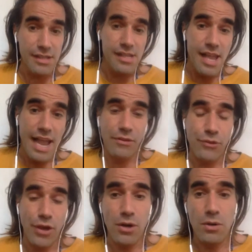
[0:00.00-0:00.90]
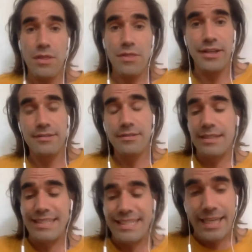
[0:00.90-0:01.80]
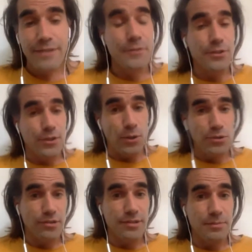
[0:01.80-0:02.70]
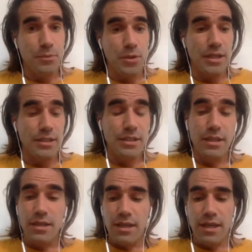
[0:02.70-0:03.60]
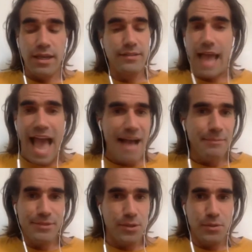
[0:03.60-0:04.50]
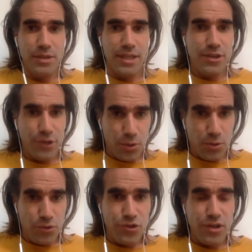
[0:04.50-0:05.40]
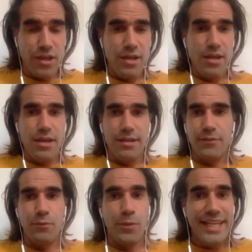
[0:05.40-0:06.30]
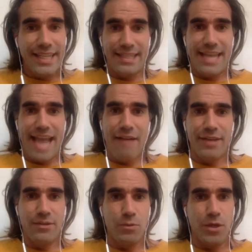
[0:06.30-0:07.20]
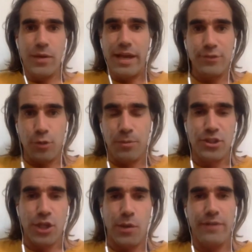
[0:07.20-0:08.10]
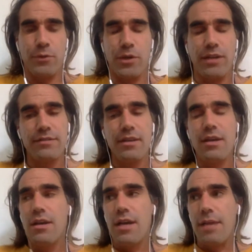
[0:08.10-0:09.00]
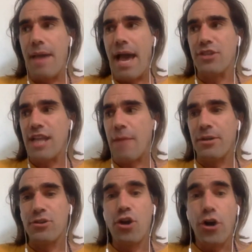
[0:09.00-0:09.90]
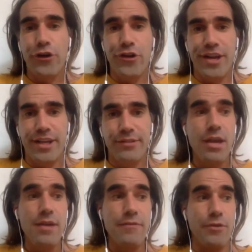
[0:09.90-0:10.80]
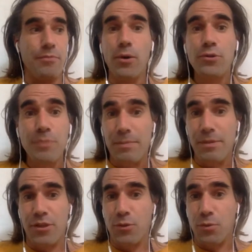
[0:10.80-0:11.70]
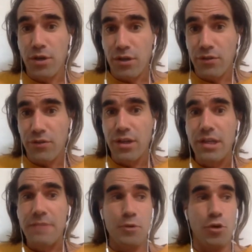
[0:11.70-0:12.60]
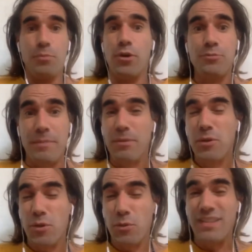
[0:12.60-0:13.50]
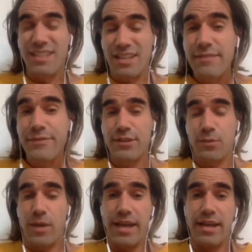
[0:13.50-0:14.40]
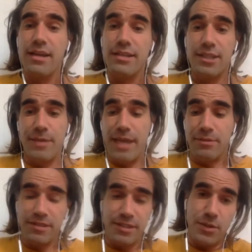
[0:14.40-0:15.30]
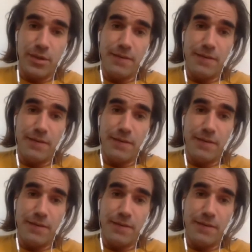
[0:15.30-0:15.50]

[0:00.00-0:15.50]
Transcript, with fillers: And so this need for social support is absolutely huge. Because if we didn't have it when we have so much going for us, imagine how much harder it is for most people in the world or most people who would want to live this way to be able to do it.